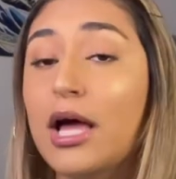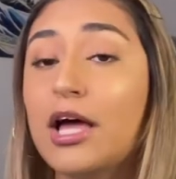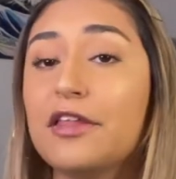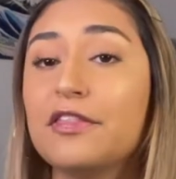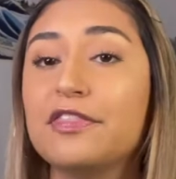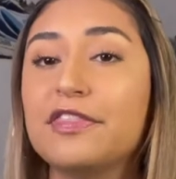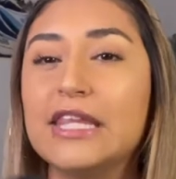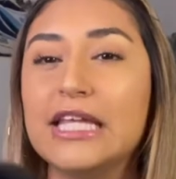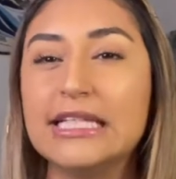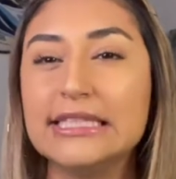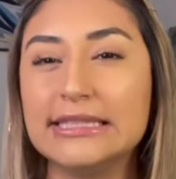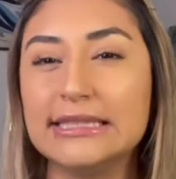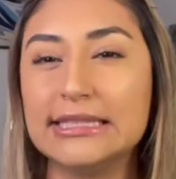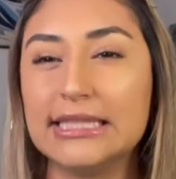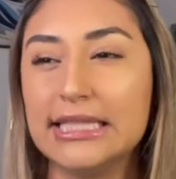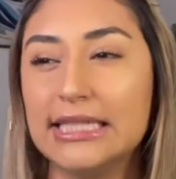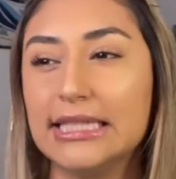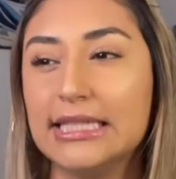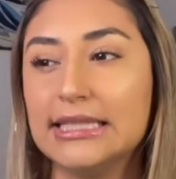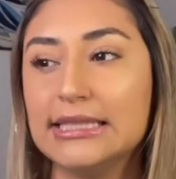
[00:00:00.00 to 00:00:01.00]
This
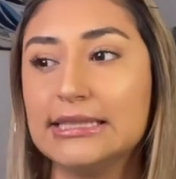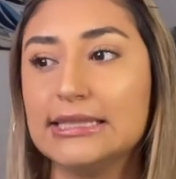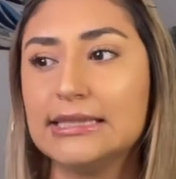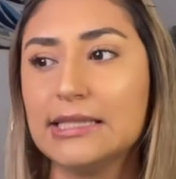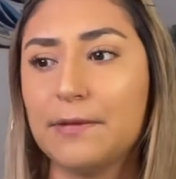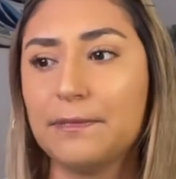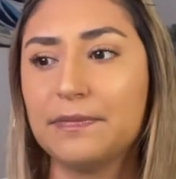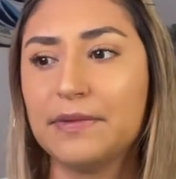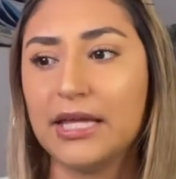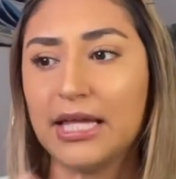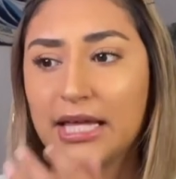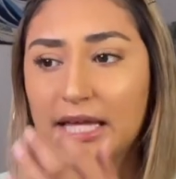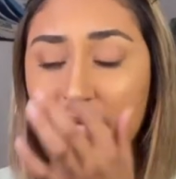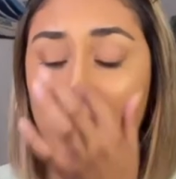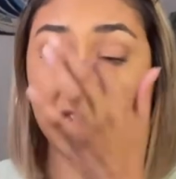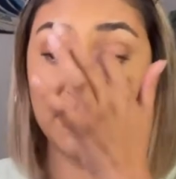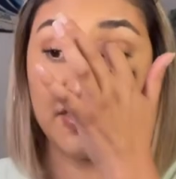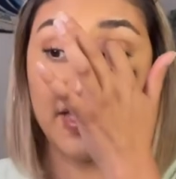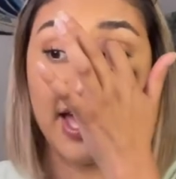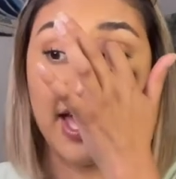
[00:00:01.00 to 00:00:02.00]
is something
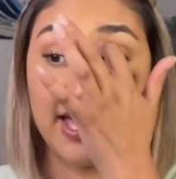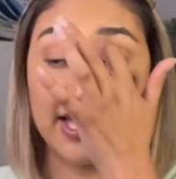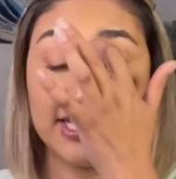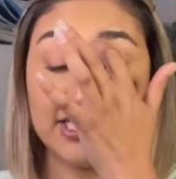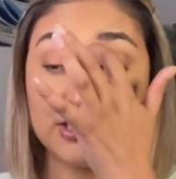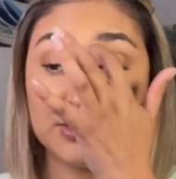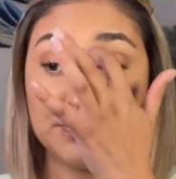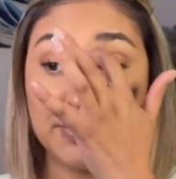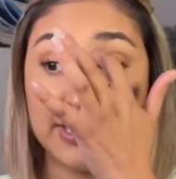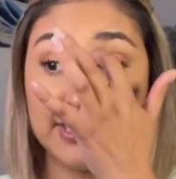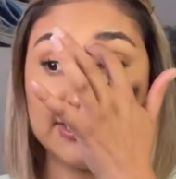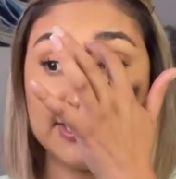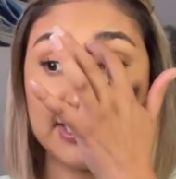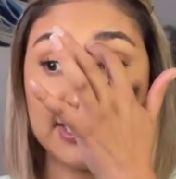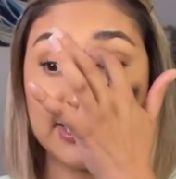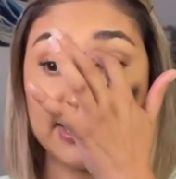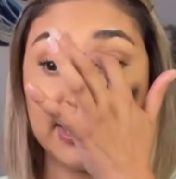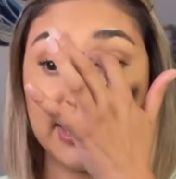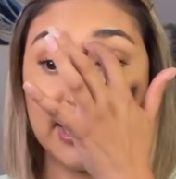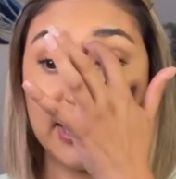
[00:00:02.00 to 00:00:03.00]
that is
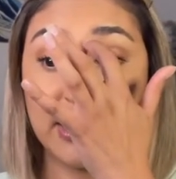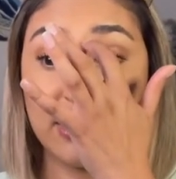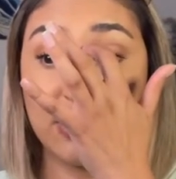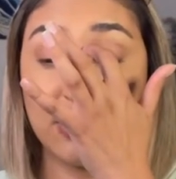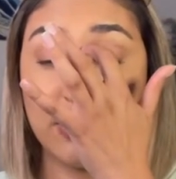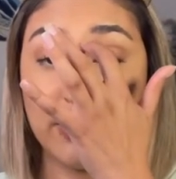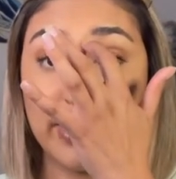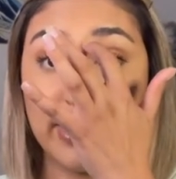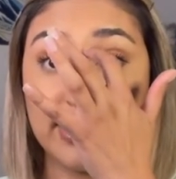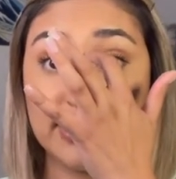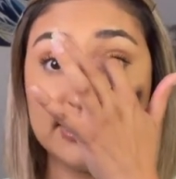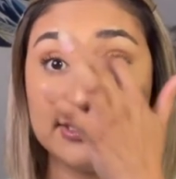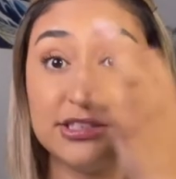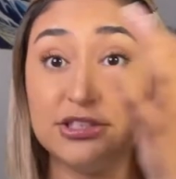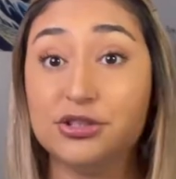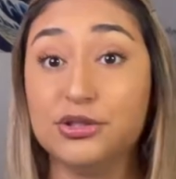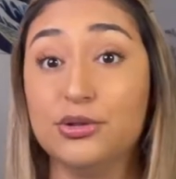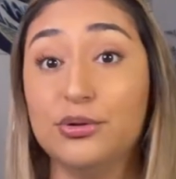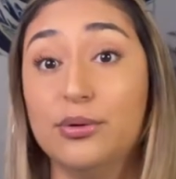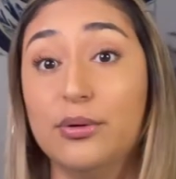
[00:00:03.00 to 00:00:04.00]
basically going
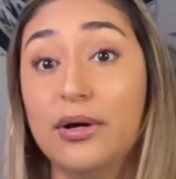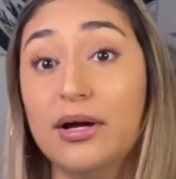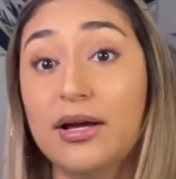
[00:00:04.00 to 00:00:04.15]
to